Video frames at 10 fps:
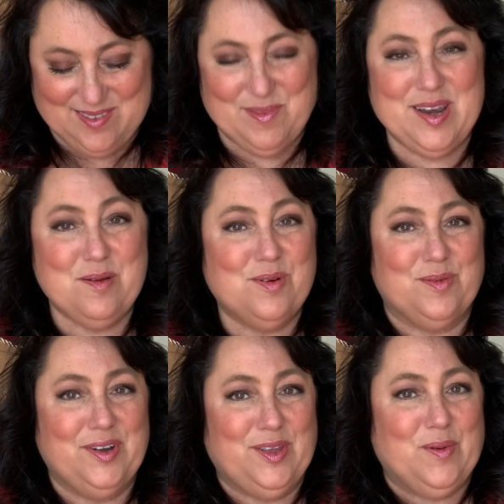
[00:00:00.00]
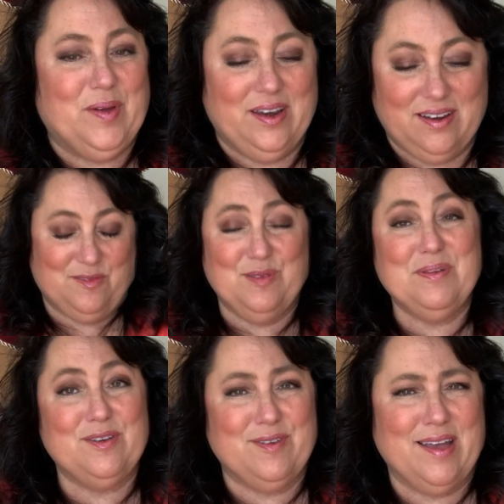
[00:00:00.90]
we know what we're doing. We've
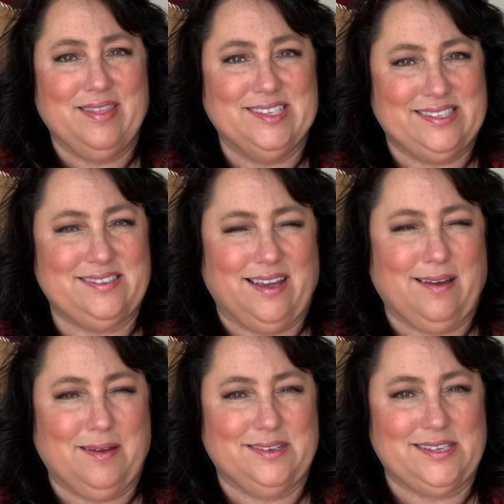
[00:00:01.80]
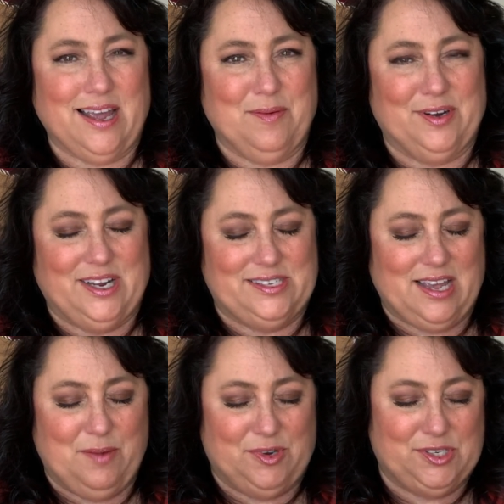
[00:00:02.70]
been around this time or
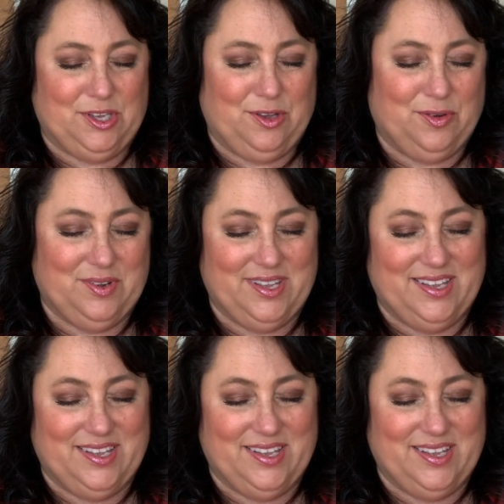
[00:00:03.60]
two.